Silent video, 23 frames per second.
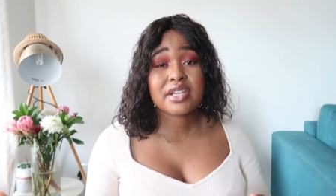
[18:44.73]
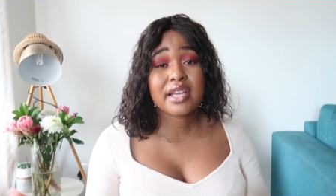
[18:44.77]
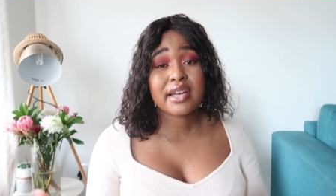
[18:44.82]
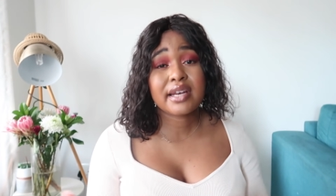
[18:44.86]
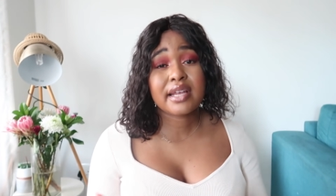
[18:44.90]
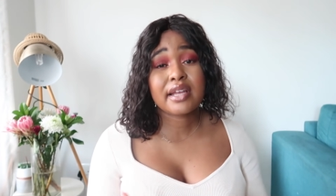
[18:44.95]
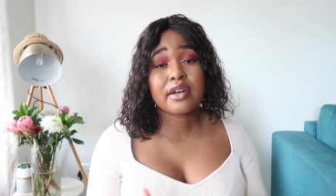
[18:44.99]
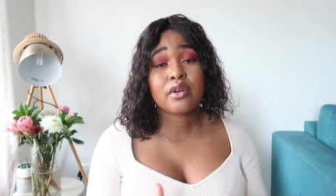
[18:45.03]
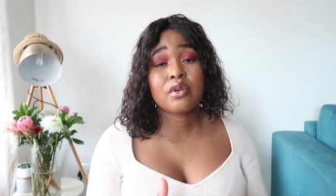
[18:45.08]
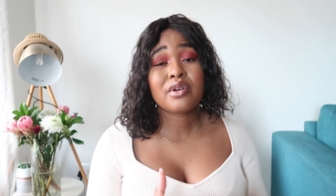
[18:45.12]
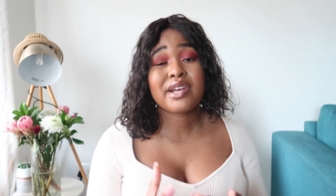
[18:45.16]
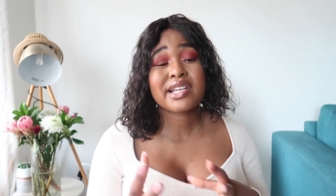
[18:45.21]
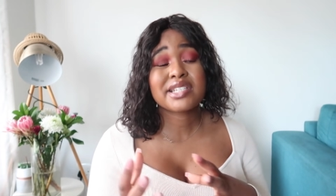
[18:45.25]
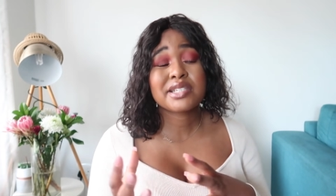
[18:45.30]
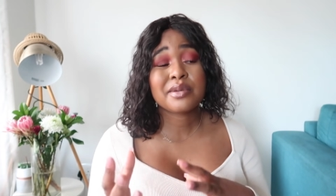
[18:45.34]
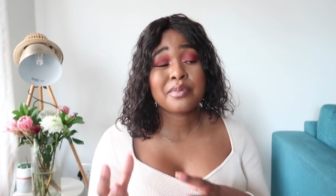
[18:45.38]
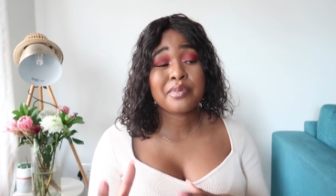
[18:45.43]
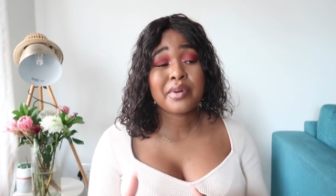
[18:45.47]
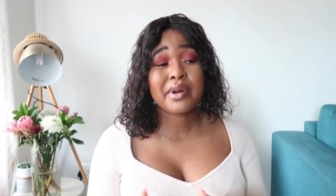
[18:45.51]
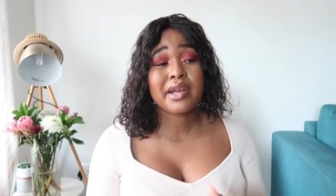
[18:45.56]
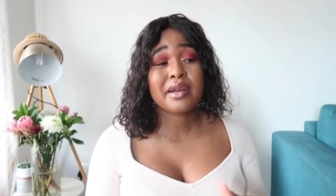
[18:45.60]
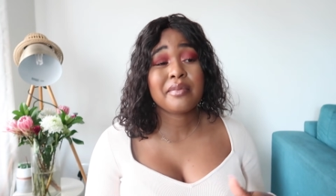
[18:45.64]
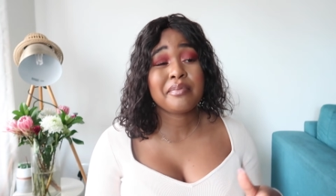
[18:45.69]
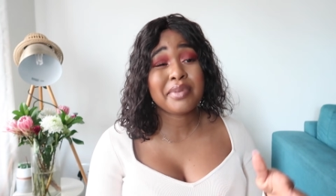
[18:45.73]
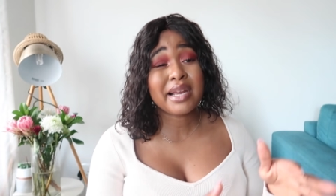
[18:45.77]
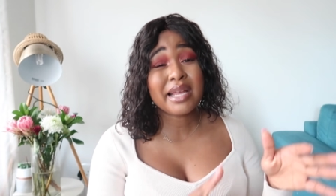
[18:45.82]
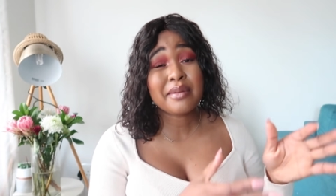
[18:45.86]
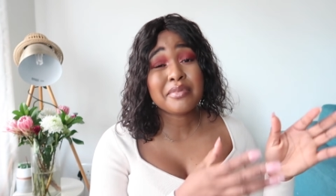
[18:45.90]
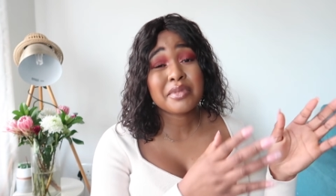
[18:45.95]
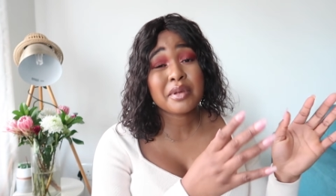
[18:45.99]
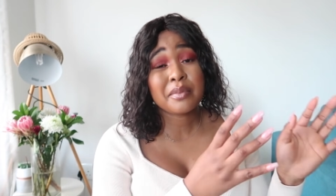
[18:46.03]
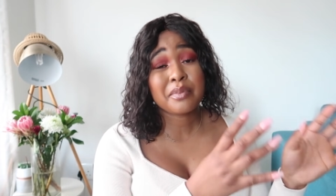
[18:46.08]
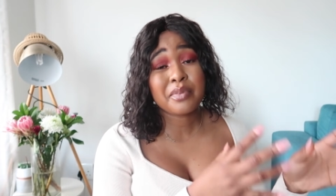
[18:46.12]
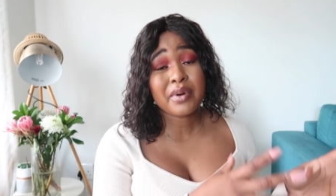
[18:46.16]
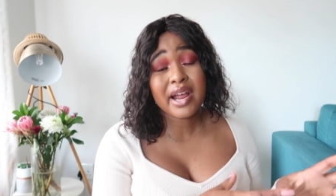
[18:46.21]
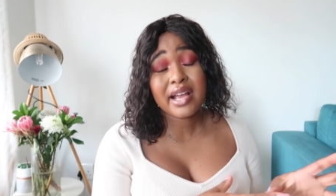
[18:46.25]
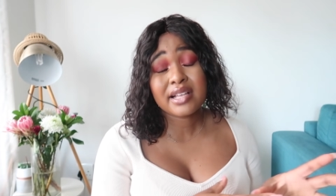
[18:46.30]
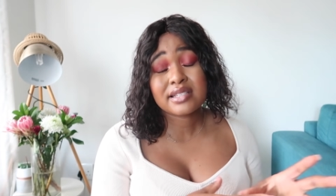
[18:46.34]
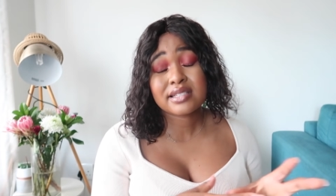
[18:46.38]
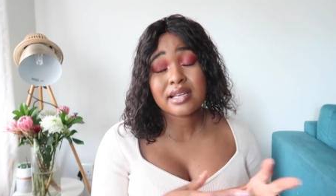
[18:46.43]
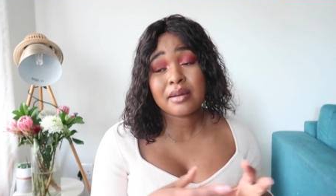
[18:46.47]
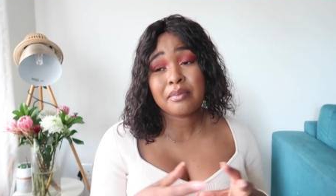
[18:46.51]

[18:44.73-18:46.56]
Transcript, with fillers: and I don't actually blame the brands,